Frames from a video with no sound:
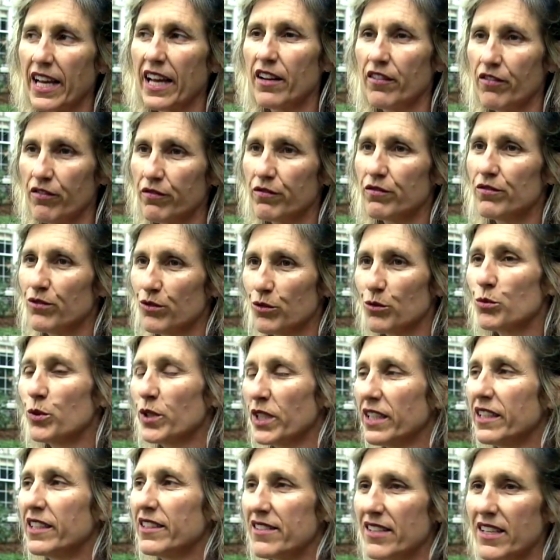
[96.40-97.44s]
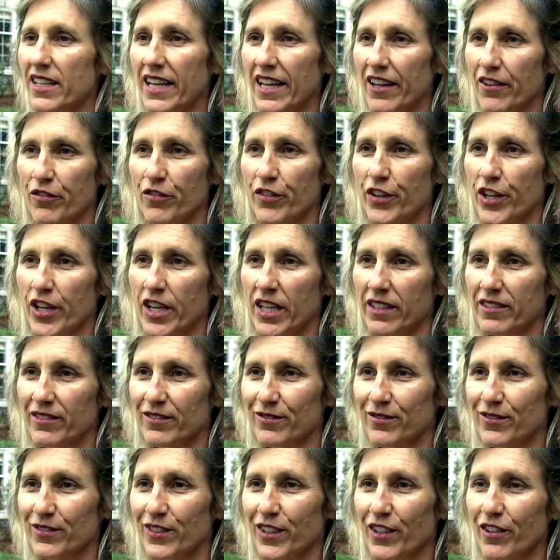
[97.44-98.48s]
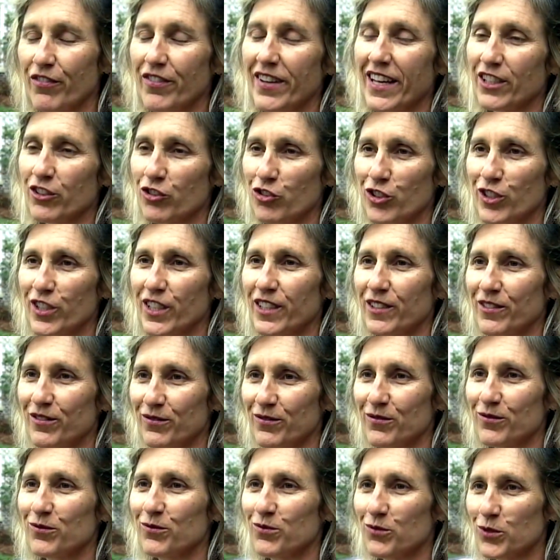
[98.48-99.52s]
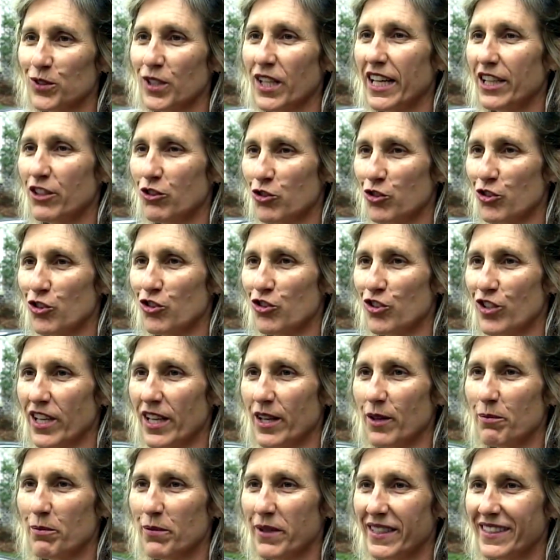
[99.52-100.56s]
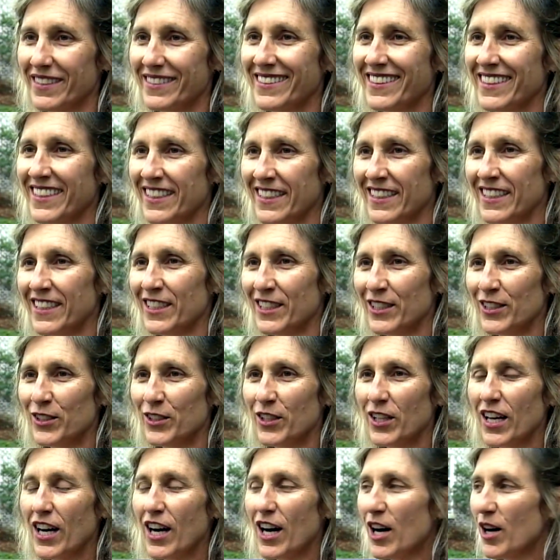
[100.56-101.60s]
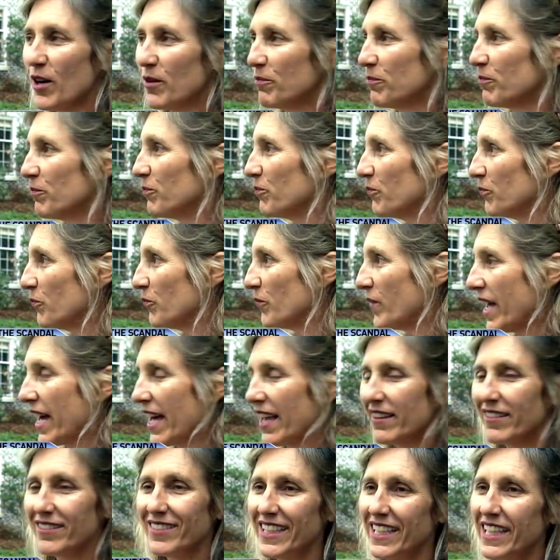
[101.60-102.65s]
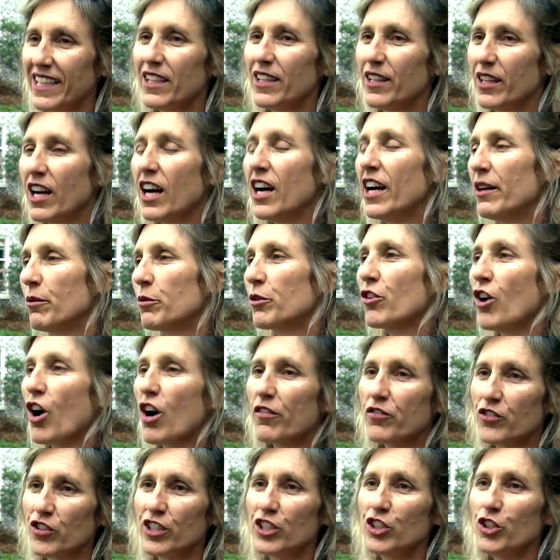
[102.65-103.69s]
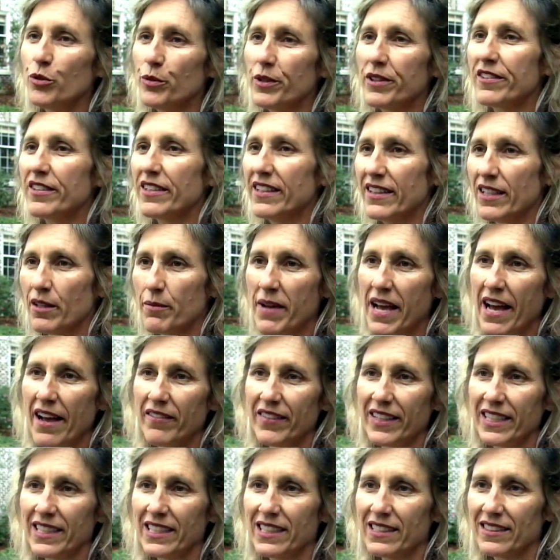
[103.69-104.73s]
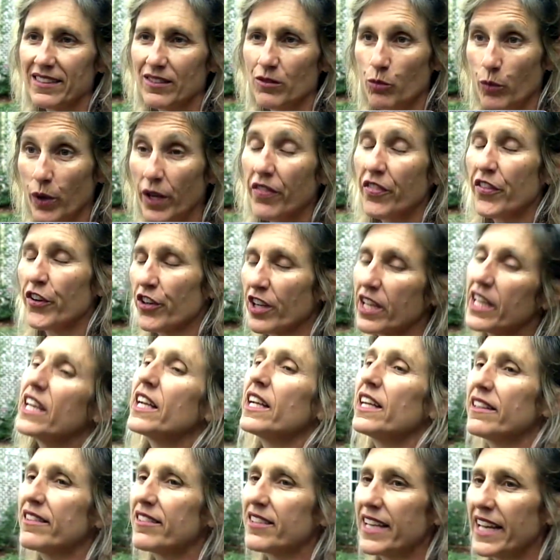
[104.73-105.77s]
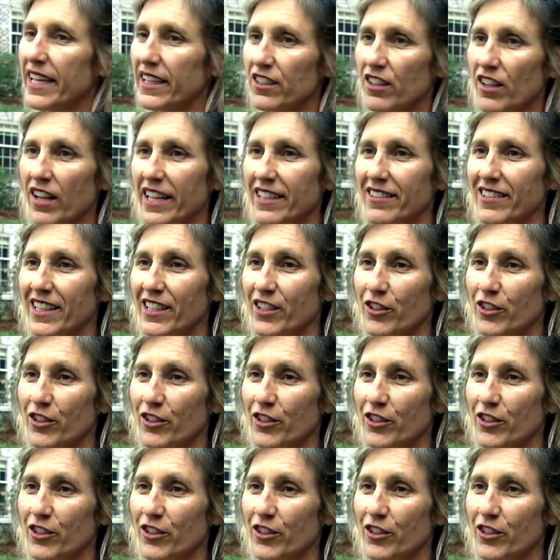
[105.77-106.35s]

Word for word: had a really did have a very affectionate relationship and um, had, it, it was often you would see them having with their kids candlelight